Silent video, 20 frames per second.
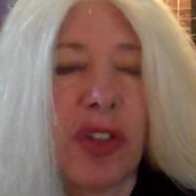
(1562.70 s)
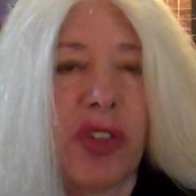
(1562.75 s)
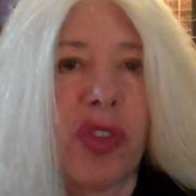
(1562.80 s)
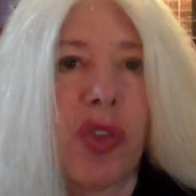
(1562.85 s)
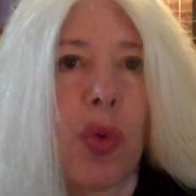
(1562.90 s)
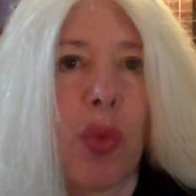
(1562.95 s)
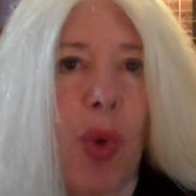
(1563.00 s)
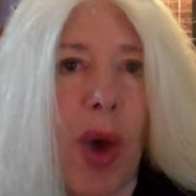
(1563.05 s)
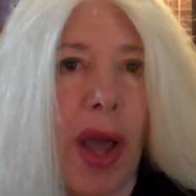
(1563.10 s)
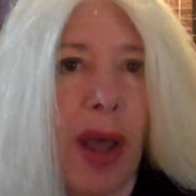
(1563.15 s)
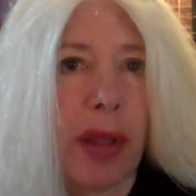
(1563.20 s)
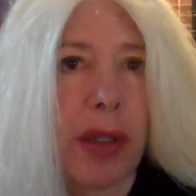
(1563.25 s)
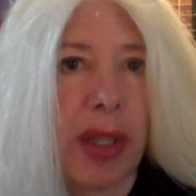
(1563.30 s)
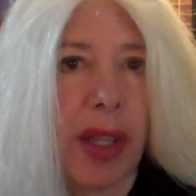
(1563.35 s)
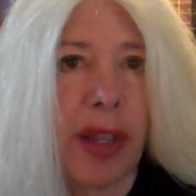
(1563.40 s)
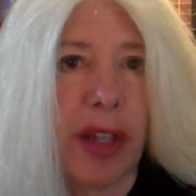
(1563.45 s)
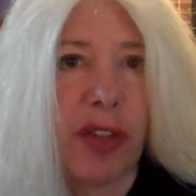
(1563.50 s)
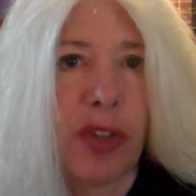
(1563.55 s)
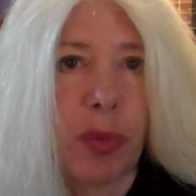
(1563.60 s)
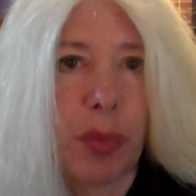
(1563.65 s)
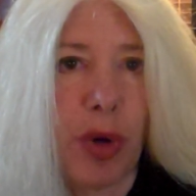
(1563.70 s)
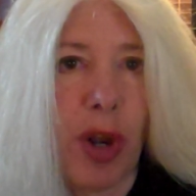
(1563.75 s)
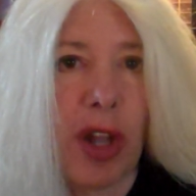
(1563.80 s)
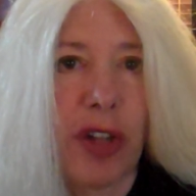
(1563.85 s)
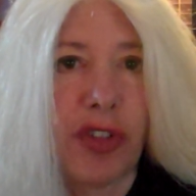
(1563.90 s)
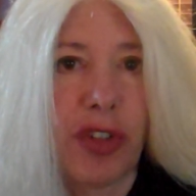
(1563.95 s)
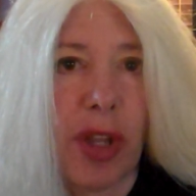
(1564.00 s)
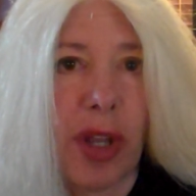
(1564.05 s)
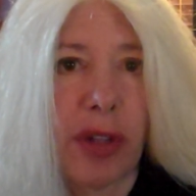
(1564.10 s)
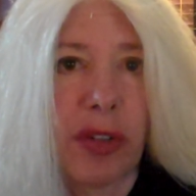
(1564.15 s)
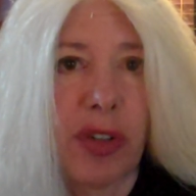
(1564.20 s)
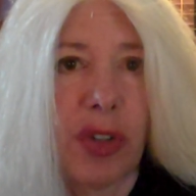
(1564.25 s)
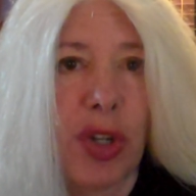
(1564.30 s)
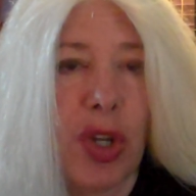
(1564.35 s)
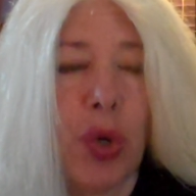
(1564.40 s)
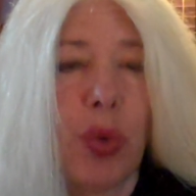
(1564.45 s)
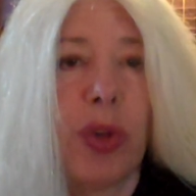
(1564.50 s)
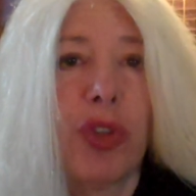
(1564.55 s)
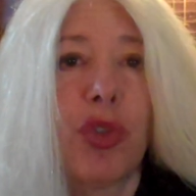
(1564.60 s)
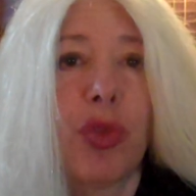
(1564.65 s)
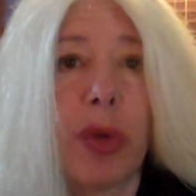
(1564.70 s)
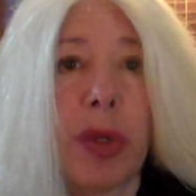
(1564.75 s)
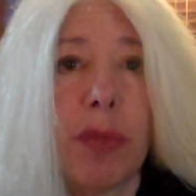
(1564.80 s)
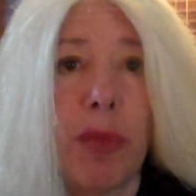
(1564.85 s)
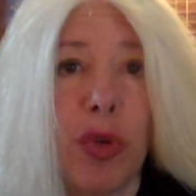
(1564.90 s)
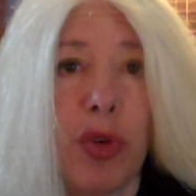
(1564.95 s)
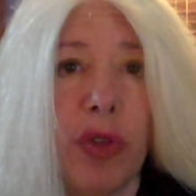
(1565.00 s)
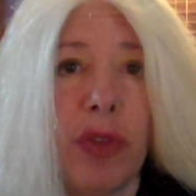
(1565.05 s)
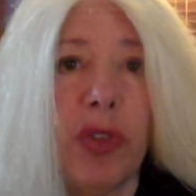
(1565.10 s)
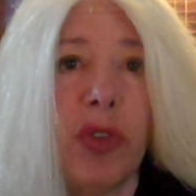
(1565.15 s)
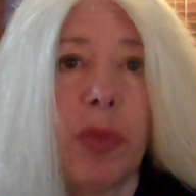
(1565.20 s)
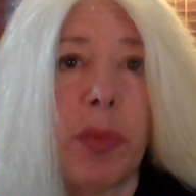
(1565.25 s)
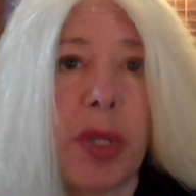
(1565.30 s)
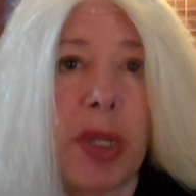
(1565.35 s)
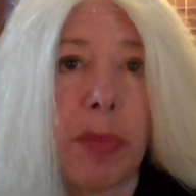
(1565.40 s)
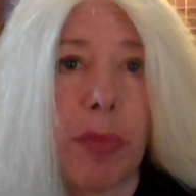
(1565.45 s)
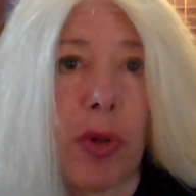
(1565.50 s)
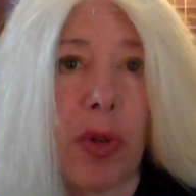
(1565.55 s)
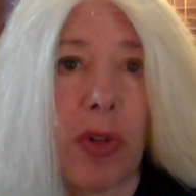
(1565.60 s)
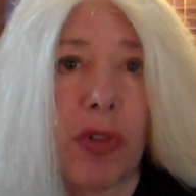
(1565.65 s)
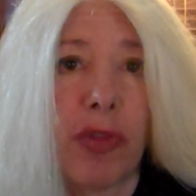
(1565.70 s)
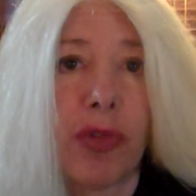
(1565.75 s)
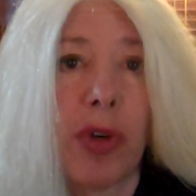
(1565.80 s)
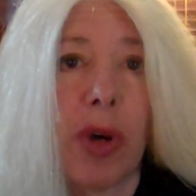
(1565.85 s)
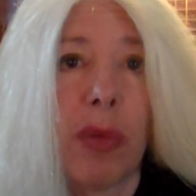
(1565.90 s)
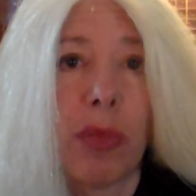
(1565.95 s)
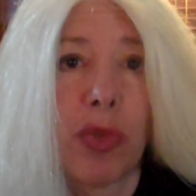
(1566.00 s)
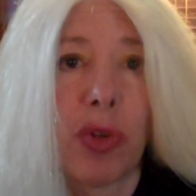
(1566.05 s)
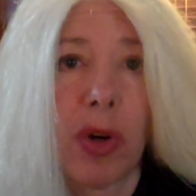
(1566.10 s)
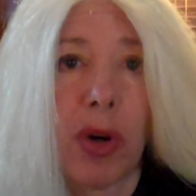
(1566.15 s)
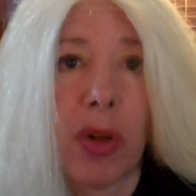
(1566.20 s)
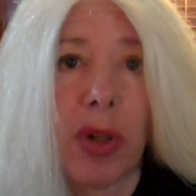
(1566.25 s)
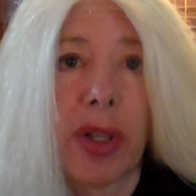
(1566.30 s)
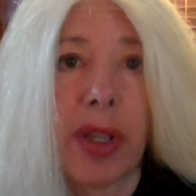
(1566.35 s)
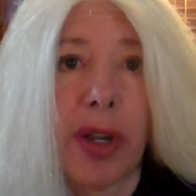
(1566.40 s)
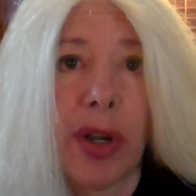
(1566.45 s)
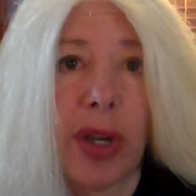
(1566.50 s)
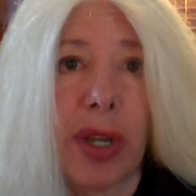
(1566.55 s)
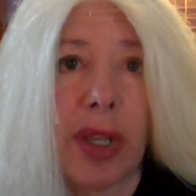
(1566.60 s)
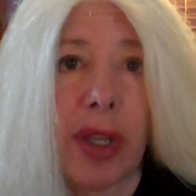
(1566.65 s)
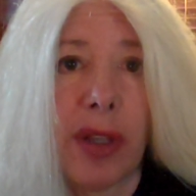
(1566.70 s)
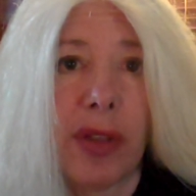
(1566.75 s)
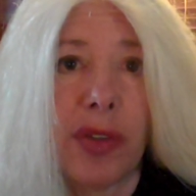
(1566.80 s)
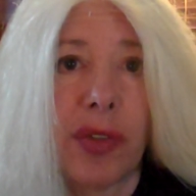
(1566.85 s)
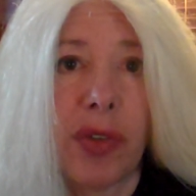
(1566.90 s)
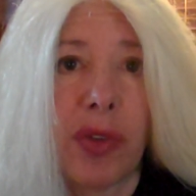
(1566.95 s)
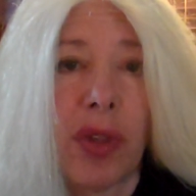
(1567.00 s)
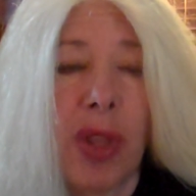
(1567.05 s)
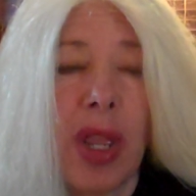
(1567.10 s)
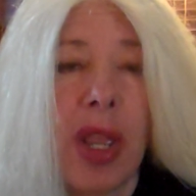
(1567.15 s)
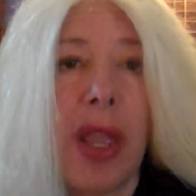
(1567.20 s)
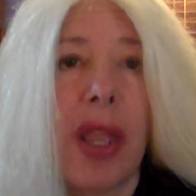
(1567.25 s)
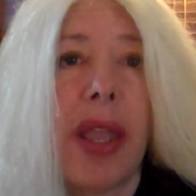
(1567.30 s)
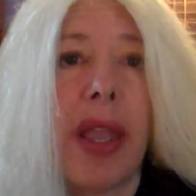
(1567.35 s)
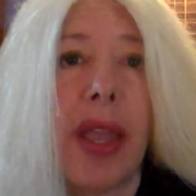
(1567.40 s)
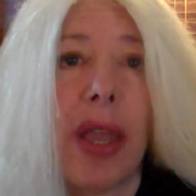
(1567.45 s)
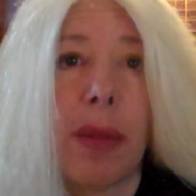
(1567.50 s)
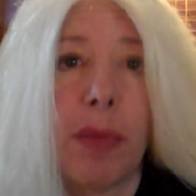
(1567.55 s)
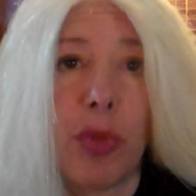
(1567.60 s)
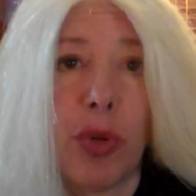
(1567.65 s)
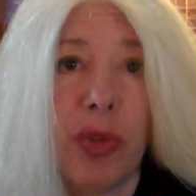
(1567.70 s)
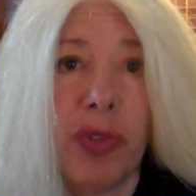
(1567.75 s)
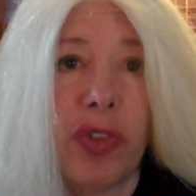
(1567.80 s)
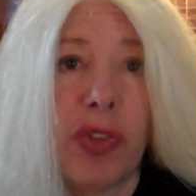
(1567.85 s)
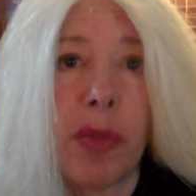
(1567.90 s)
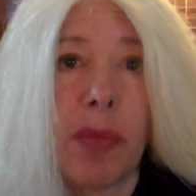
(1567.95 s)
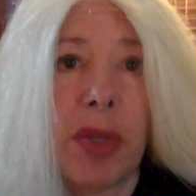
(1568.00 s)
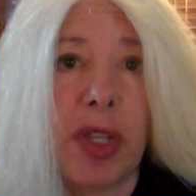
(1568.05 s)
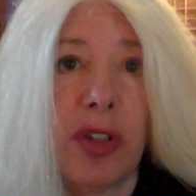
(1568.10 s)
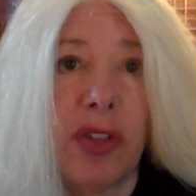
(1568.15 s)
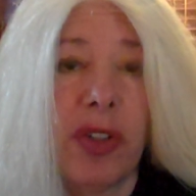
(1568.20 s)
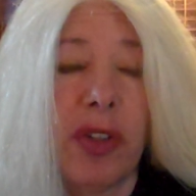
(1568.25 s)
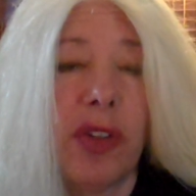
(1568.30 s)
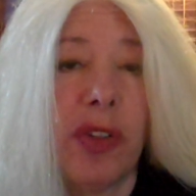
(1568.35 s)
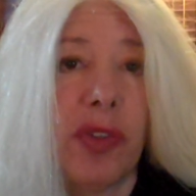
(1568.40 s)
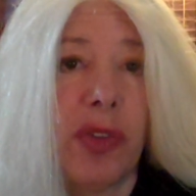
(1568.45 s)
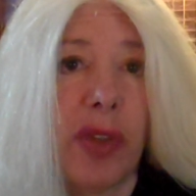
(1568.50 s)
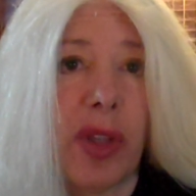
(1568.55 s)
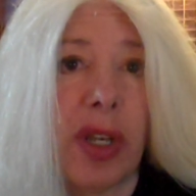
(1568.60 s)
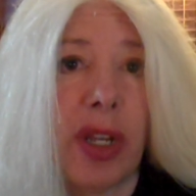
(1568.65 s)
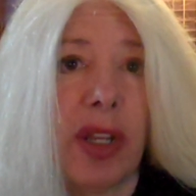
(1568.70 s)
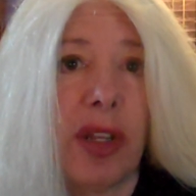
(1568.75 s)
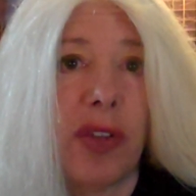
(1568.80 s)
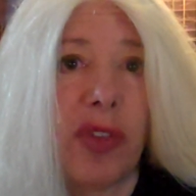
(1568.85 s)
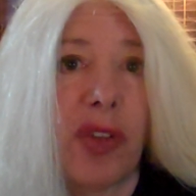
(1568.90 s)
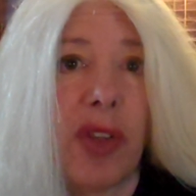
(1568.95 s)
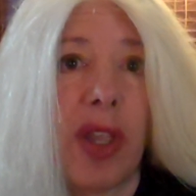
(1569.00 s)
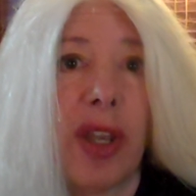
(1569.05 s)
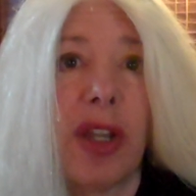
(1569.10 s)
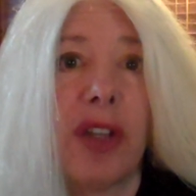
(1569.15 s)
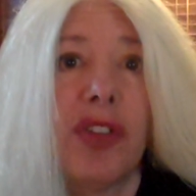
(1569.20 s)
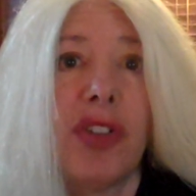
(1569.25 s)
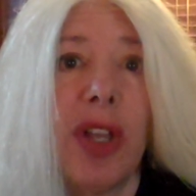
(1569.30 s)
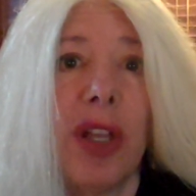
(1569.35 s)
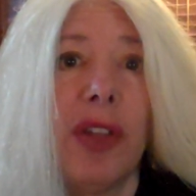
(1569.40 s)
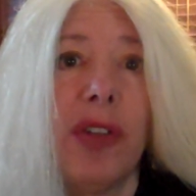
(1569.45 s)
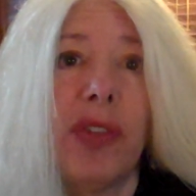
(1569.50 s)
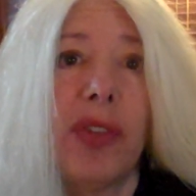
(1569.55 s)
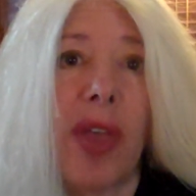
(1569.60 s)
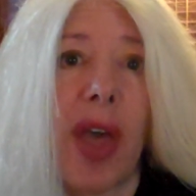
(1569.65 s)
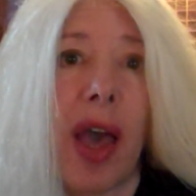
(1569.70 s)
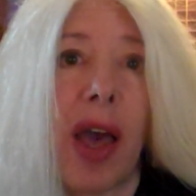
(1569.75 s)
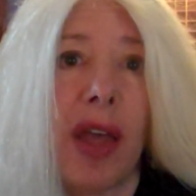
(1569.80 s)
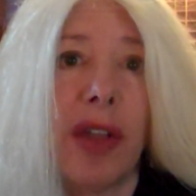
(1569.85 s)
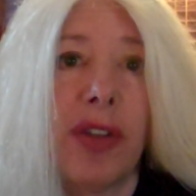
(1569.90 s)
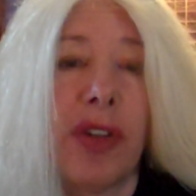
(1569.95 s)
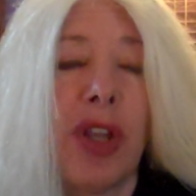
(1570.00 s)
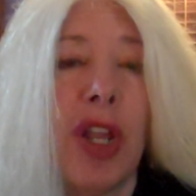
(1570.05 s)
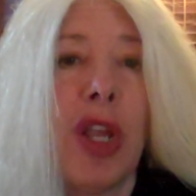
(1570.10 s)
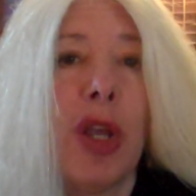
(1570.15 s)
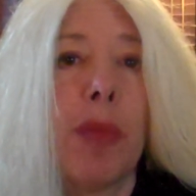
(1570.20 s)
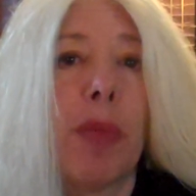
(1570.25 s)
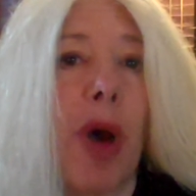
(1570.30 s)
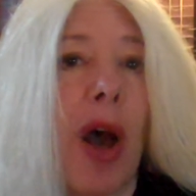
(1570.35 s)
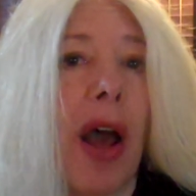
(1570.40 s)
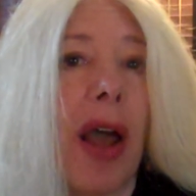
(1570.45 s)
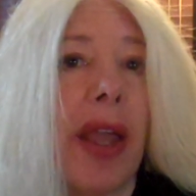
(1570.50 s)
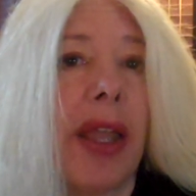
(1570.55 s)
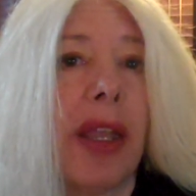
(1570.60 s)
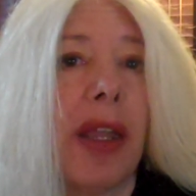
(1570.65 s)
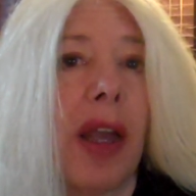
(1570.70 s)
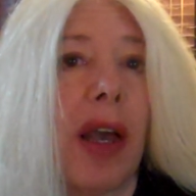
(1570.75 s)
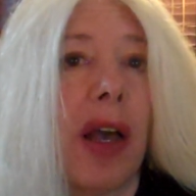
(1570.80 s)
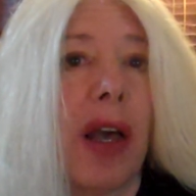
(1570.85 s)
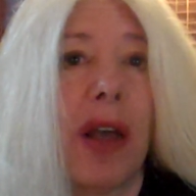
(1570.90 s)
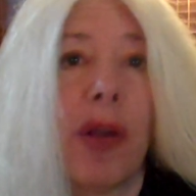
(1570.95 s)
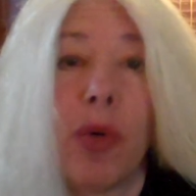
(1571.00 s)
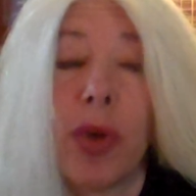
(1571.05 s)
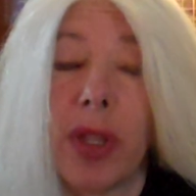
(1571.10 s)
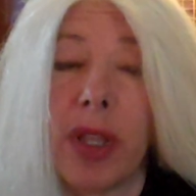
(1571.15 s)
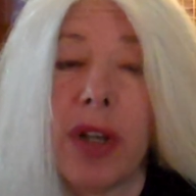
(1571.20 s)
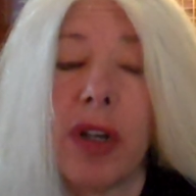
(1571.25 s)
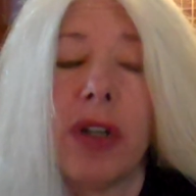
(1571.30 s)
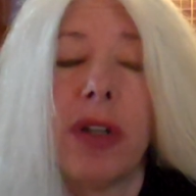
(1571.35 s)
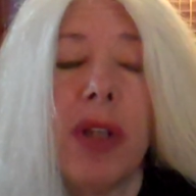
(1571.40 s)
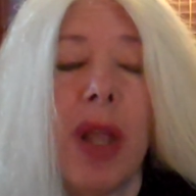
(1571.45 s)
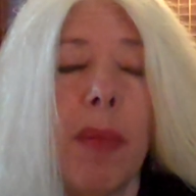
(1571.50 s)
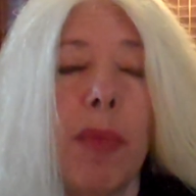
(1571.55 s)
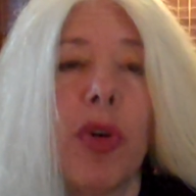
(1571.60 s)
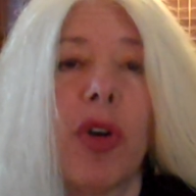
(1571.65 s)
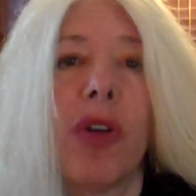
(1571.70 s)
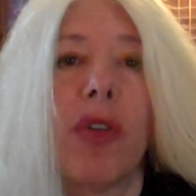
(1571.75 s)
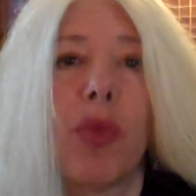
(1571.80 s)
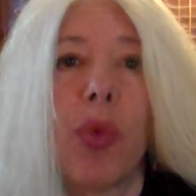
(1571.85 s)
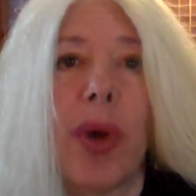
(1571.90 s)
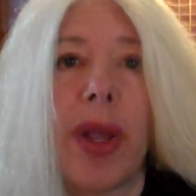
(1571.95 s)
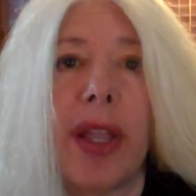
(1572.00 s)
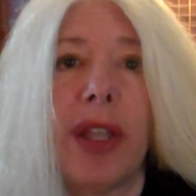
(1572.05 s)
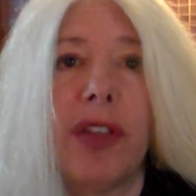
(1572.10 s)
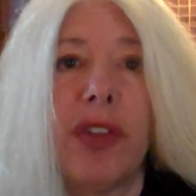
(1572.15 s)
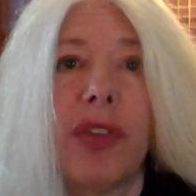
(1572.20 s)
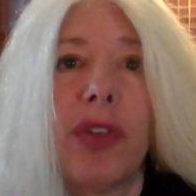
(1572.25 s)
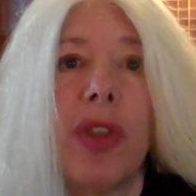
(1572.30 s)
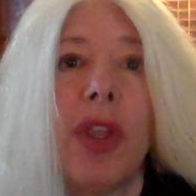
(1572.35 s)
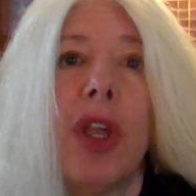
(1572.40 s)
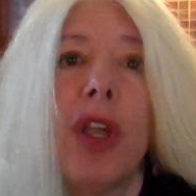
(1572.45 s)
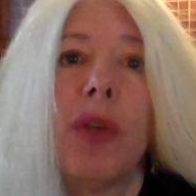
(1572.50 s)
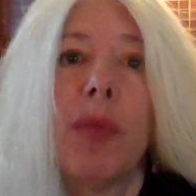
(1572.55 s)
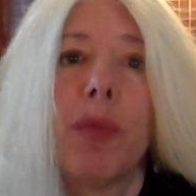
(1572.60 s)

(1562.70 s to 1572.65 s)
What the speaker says: is the Wildlands Project, which removes people from rural areas and moves them into the cities. And it does that by, in a number of ways.